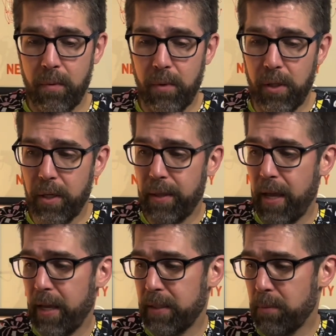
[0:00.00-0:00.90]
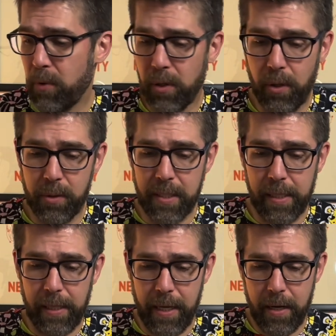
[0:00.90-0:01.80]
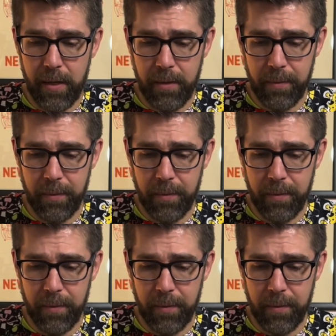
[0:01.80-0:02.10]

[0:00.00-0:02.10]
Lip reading: Look at that more closely later.